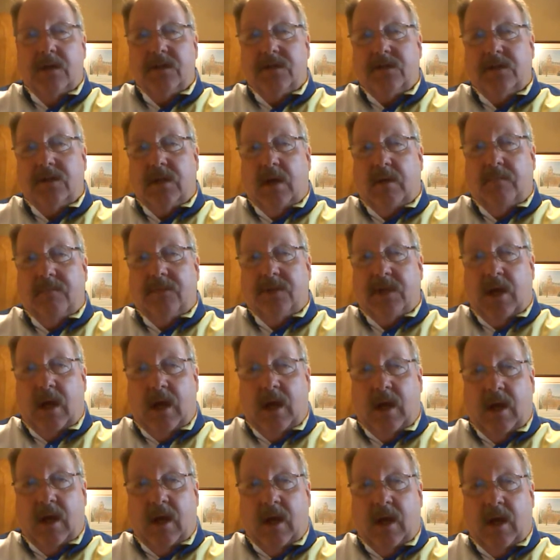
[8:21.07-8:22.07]

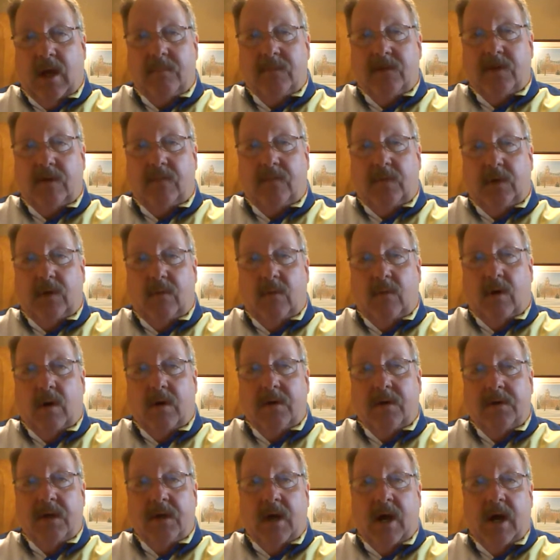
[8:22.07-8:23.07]
sometimes if you
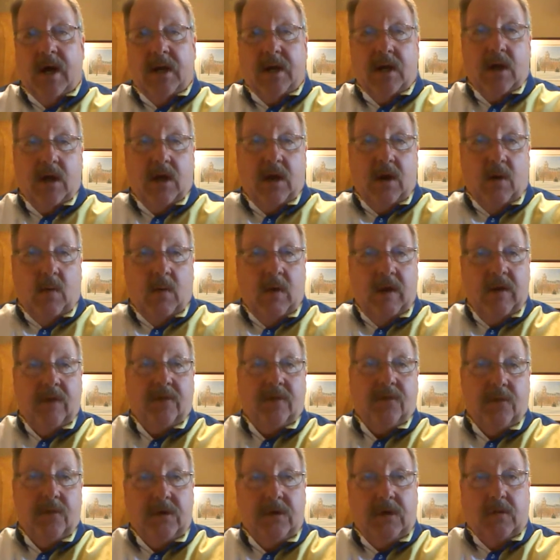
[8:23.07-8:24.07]
are not
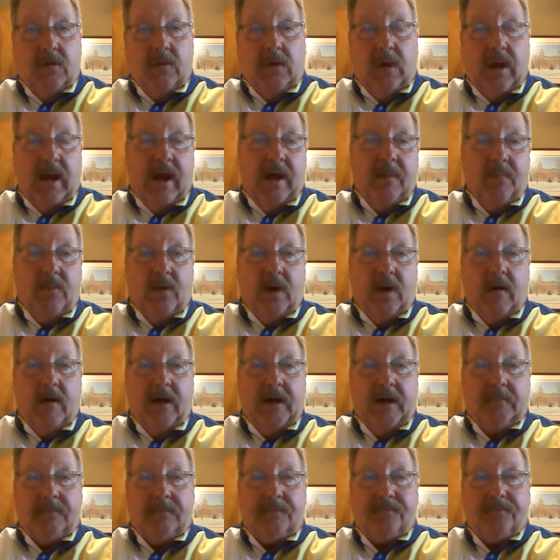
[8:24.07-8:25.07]
going through your
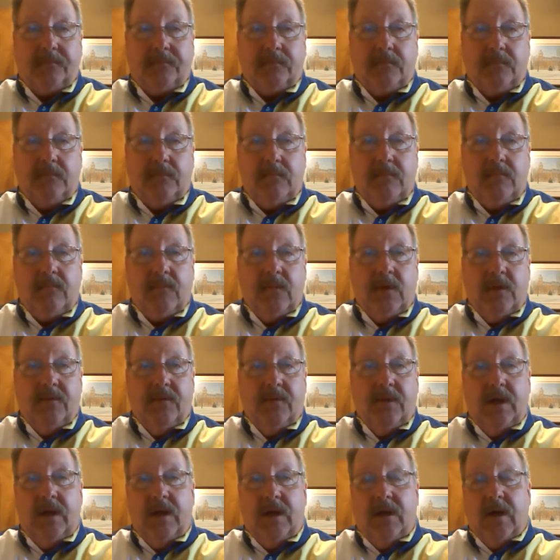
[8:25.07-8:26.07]
library,
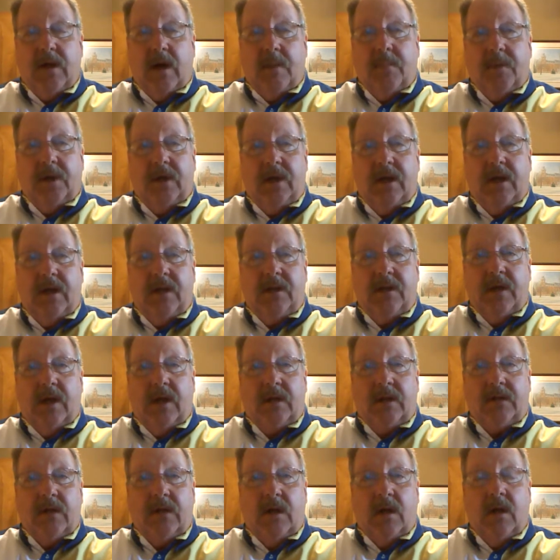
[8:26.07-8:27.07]
the company
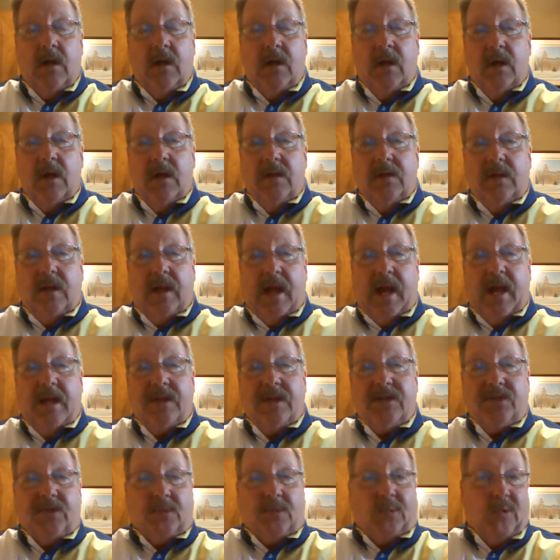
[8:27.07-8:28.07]
that
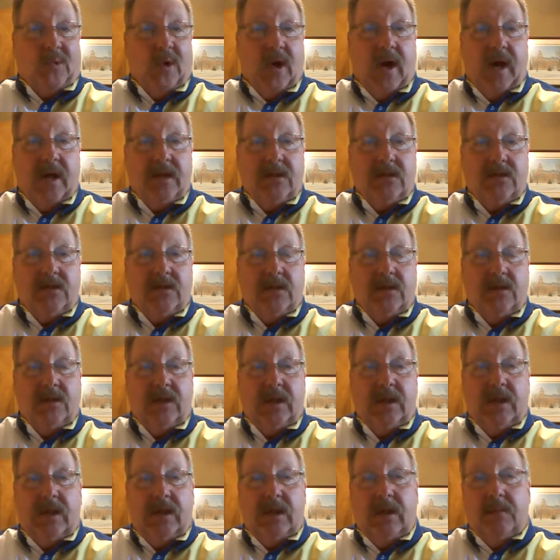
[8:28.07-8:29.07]
has the rights to
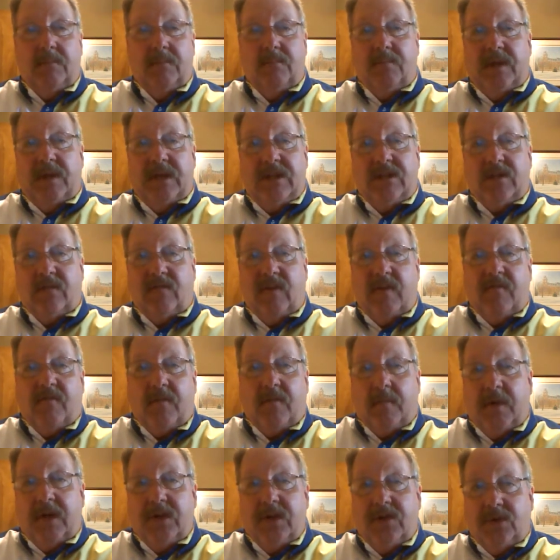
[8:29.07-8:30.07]
the piece of
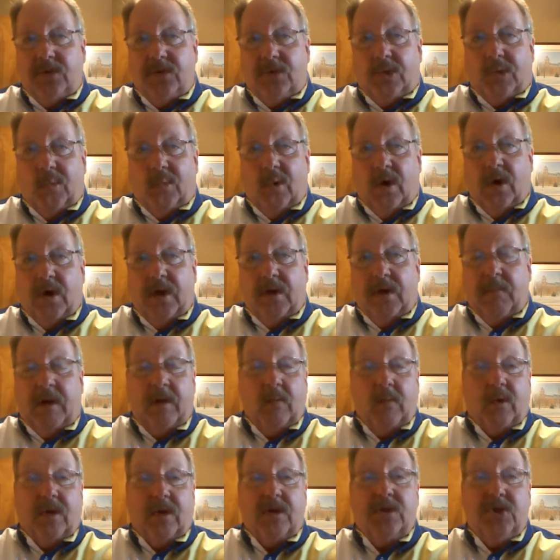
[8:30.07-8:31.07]
information you're wanting
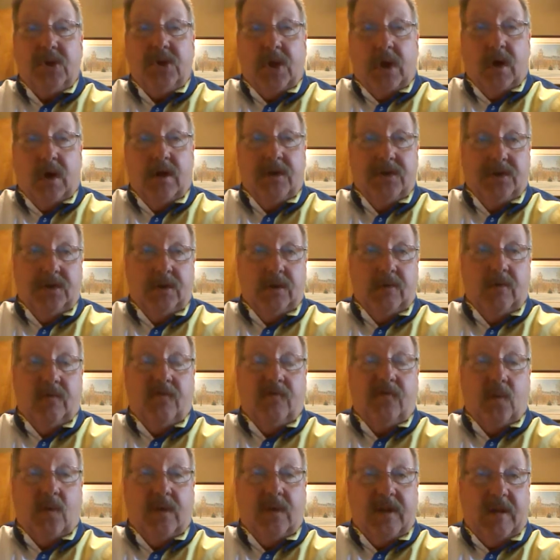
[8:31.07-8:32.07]
may want to charge you
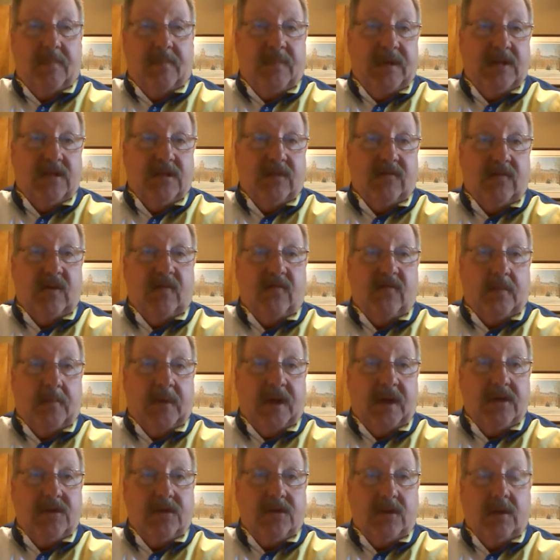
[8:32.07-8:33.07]
for that piece of
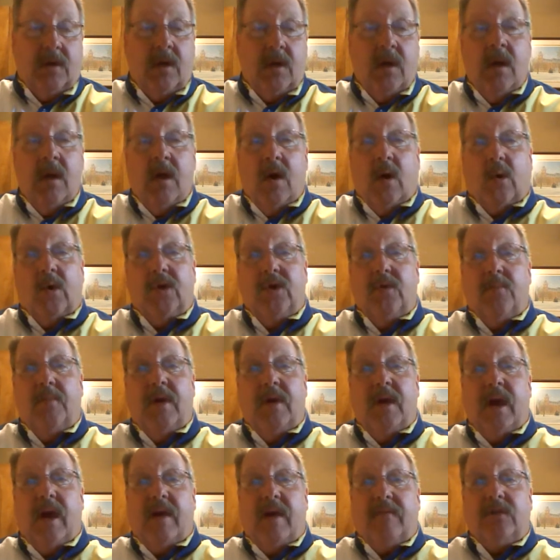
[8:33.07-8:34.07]
information, or you
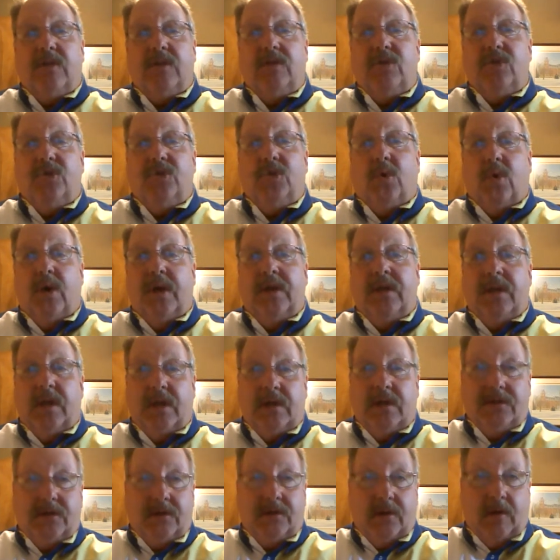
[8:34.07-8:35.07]
may have to join
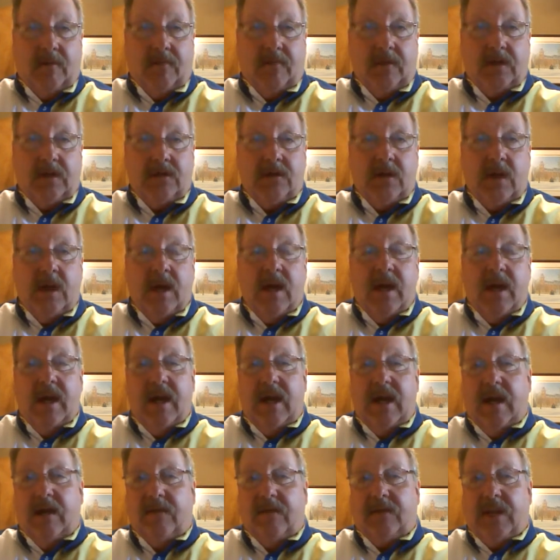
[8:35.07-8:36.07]
their service.
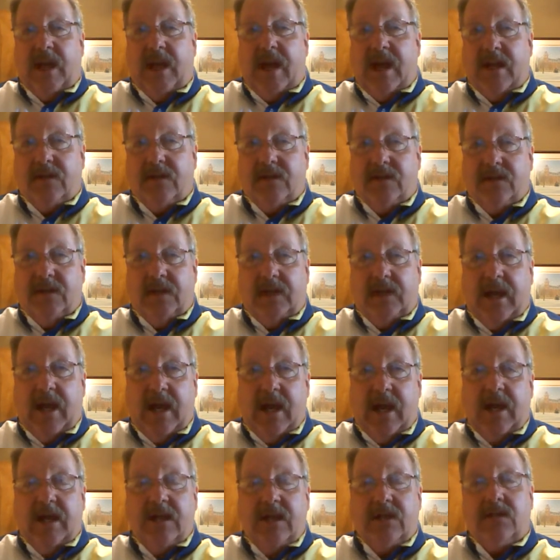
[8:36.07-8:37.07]
If that's the
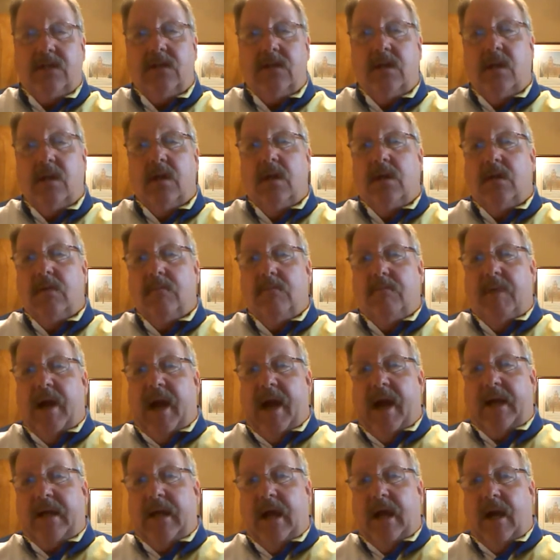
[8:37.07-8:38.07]
case,
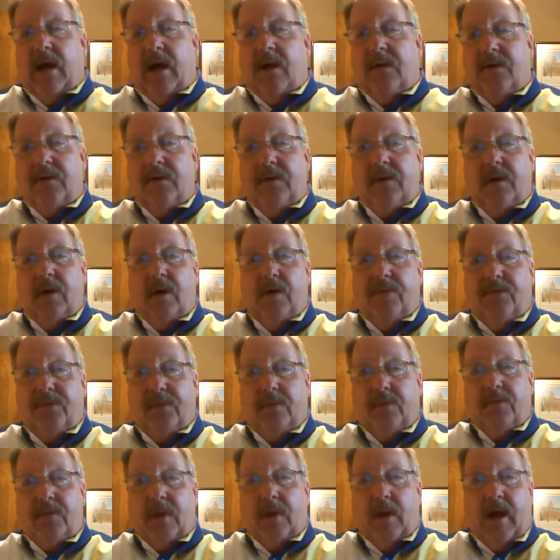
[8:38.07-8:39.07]
back out, go
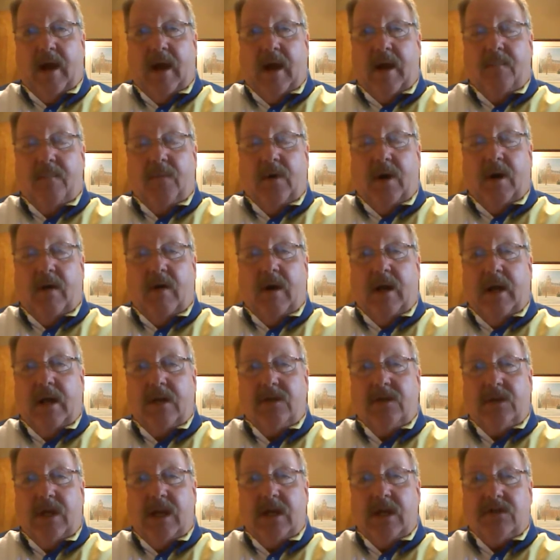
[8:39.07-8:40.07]
through the library,
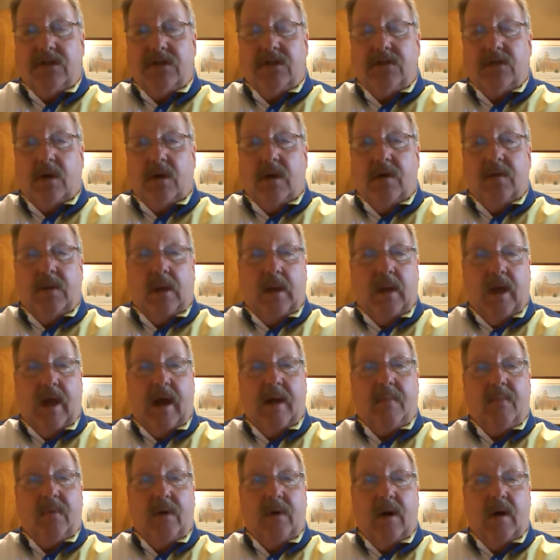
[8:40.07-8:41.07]
and chances are the
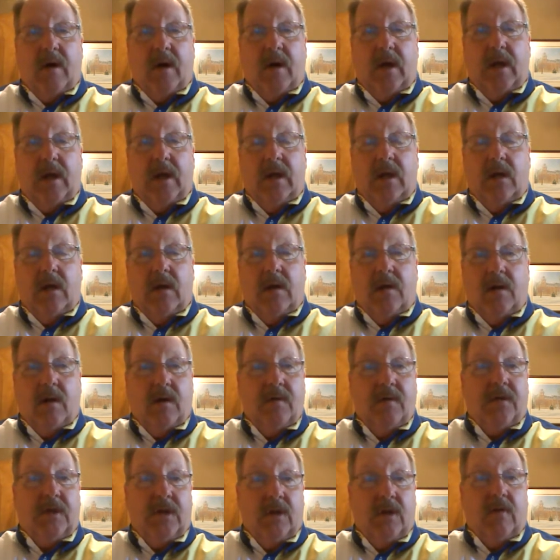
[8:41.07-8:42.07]
library
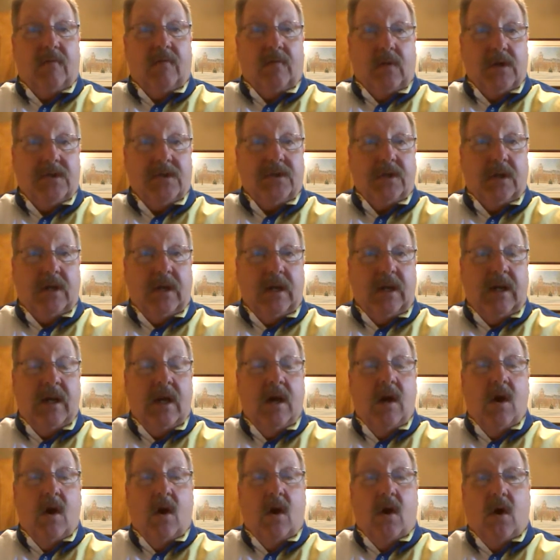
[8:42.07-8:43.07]
or the university
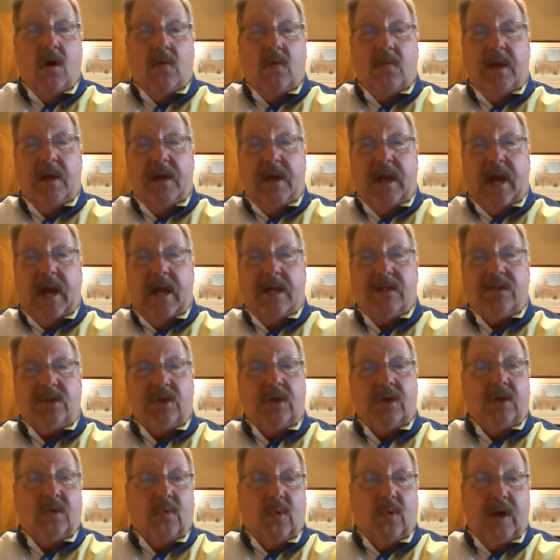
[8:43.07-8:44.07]
already has
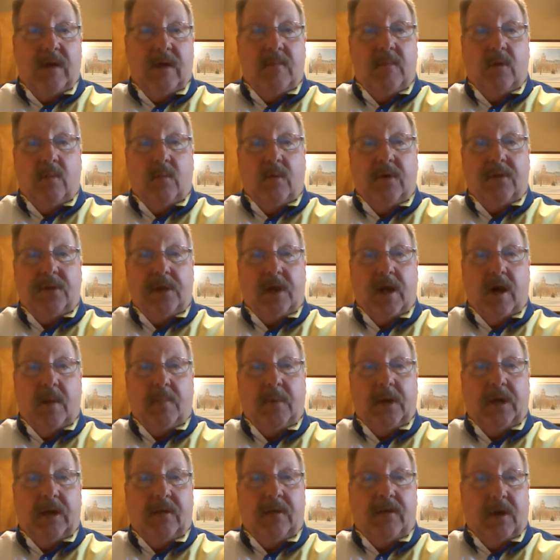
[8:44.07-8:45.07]
an agreement with the
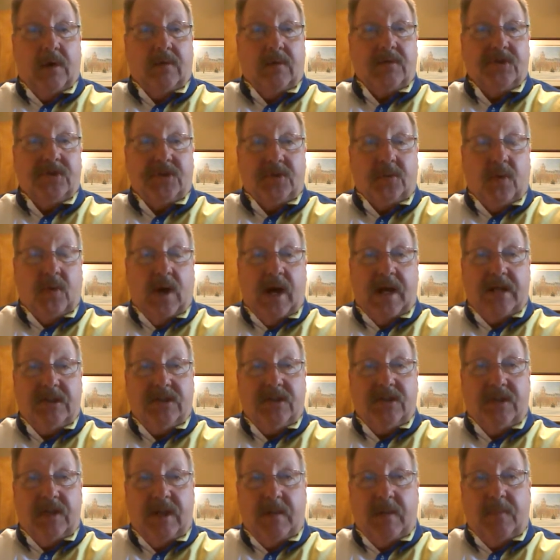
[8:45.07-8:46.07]
company that owns the
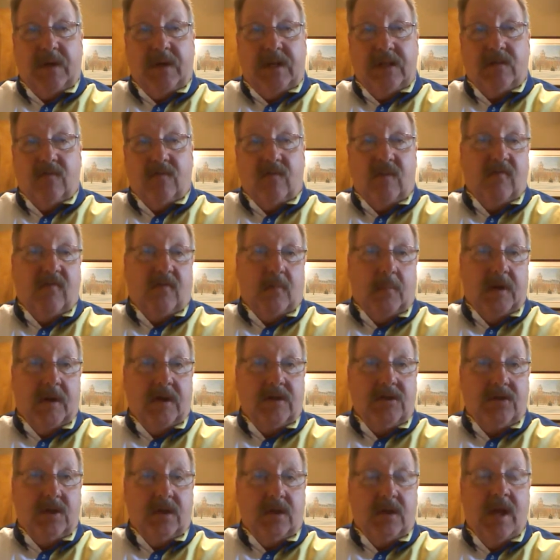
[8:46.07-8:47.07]
rights to that piece of
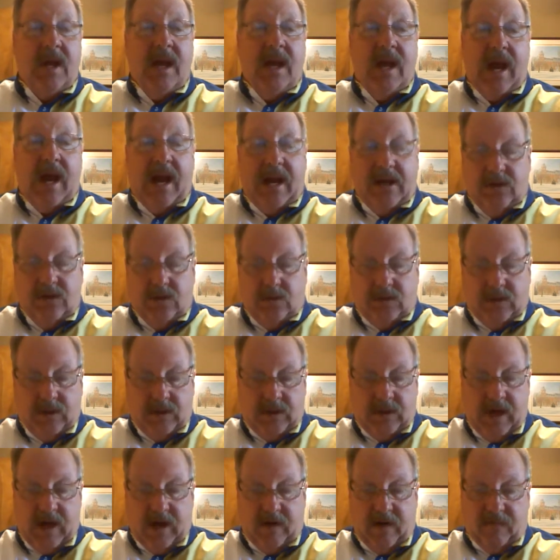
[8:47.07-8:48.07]
information, and you
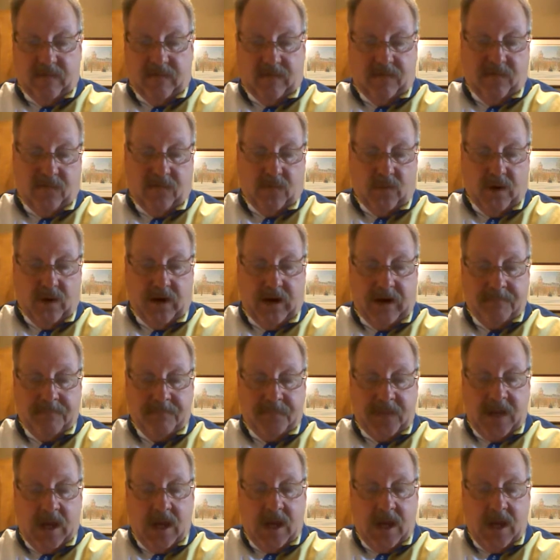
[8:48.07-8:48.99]
can get it for free.